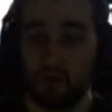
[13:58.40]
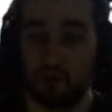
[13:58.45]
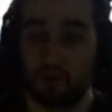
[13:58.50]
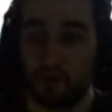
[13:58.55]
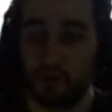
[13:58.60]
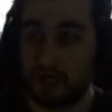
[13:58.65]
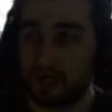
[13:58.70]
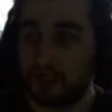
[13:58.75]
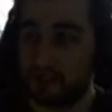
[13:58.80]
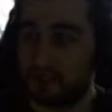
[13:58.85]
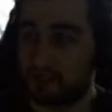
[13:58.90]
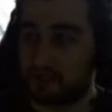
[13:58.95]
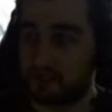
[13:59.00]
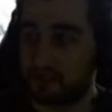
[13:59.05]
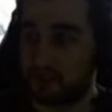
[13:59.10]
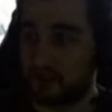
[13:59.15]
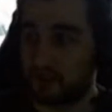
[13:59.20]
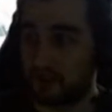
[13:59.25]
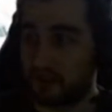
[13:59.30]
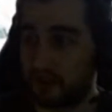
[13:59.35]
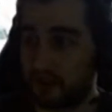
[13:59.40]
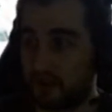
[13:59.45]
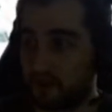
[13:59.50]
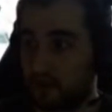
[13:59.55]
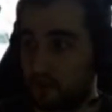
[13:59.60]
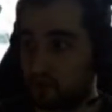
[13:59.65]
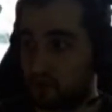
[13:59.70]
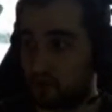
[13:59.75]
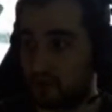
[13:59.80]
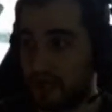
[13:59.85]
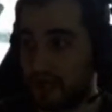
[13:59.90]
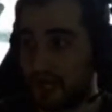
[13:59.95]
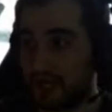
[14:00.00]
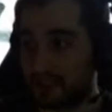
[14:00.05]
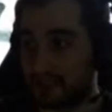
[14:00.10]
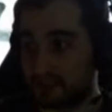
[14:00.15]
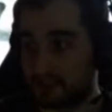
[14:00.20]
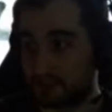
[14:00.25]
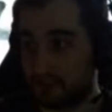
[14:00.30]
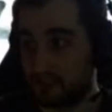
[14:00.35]
you guys good
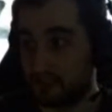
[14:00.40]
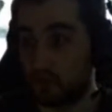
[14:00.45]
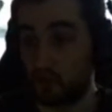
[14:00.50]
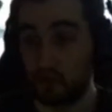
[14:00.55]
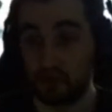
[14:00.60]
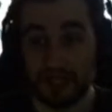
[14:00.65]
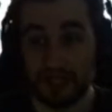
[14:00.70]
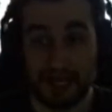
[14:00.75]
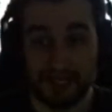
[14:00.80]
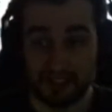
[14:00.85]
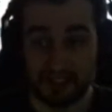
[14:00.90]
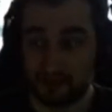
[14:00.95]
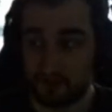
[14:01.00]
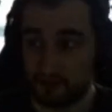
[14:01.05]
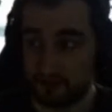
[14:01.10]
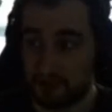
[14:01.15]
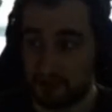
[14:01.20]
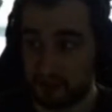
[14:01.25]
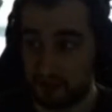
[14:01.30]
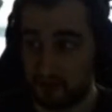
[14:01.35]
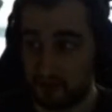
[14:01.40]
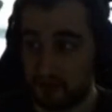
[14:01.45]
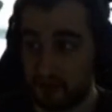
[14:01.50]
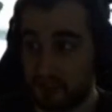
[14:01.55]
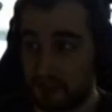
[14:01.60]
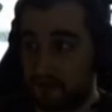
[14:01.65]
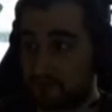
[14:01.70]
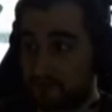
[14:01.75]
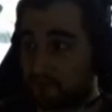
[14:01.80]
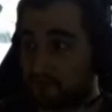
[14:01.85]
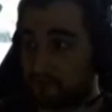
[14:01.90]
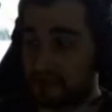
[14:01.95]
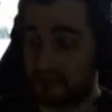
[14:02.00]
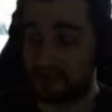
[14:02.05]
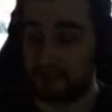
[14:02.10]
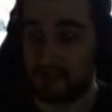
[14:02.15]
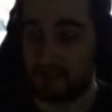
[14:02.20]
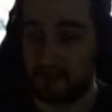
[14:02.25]
answer me? Like, please